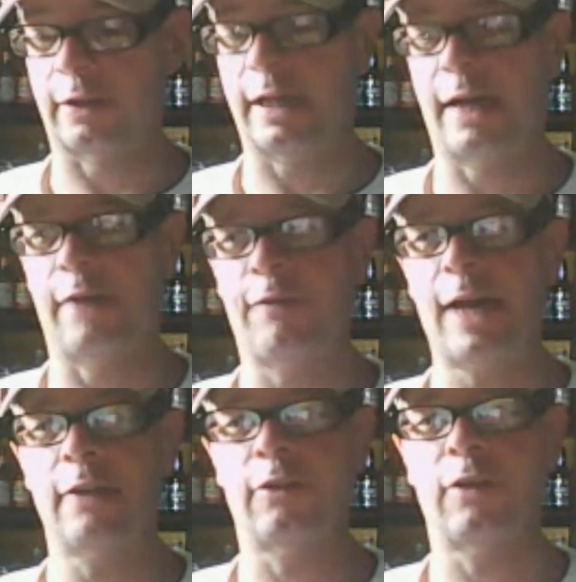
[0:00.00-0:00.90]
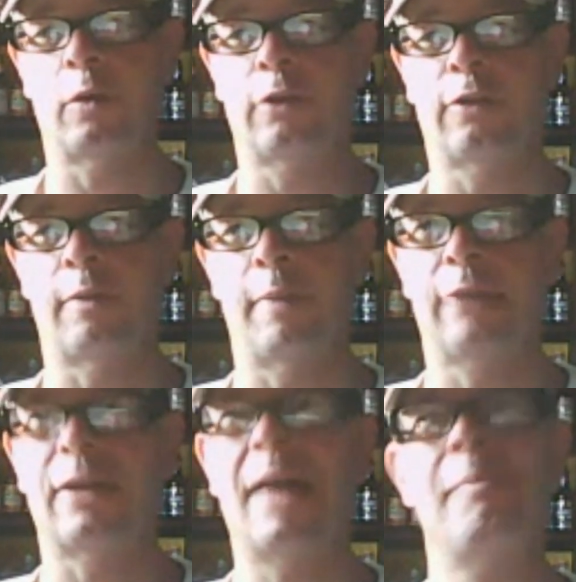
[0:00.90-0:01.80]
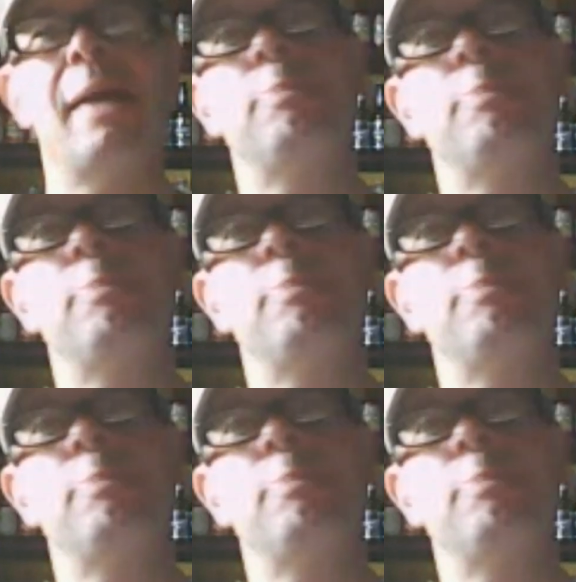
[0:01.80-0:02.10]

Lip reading: Now, if I had to say what's the best, I might